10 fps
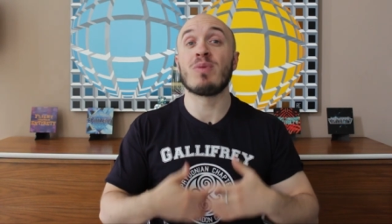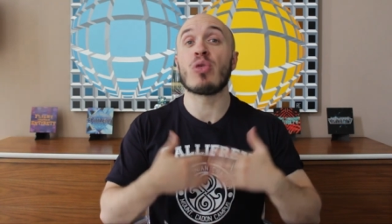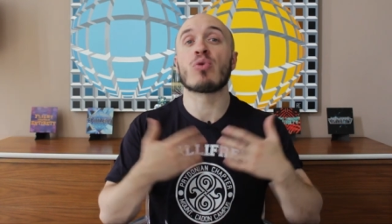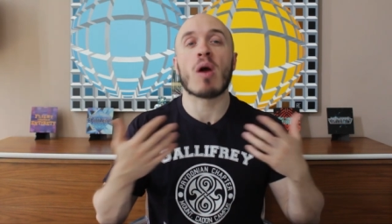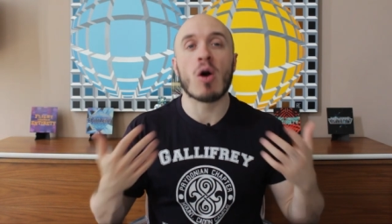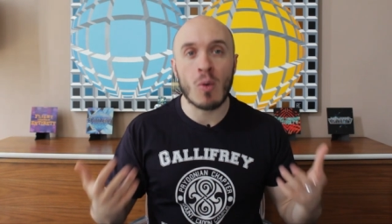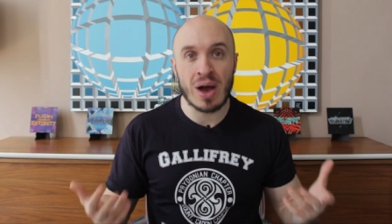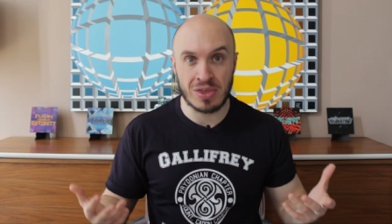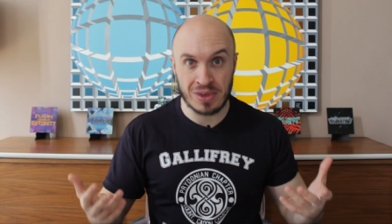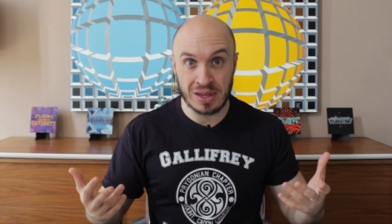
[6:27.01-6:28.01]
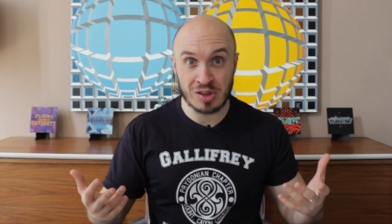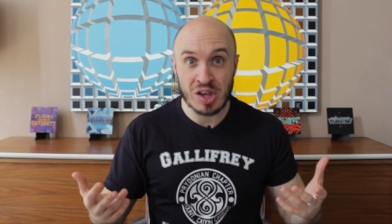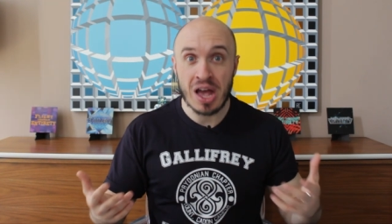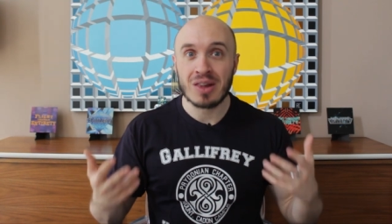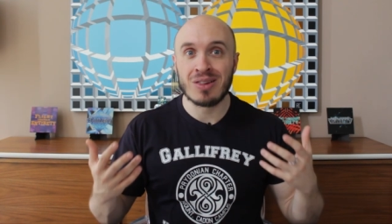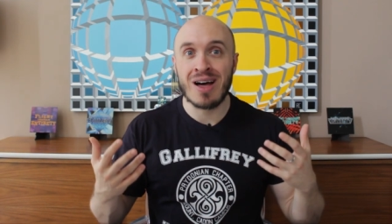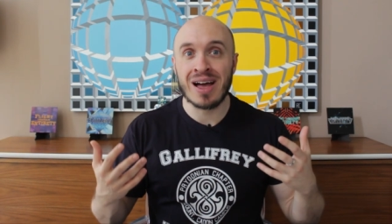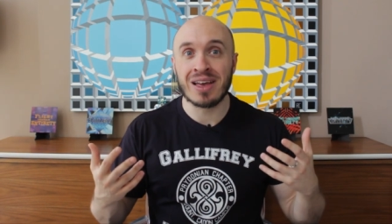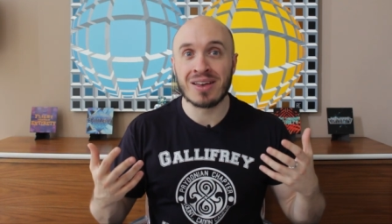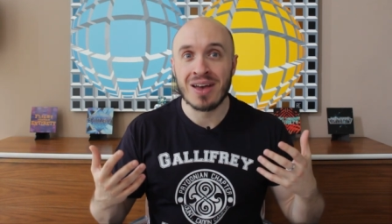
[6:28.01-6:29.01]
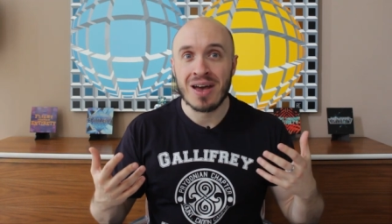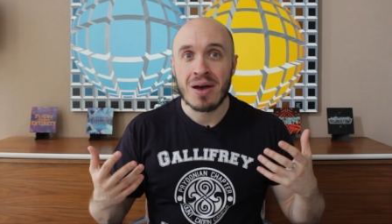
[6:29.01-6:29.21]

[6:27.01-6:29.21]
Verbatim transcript: to be throwaway things, like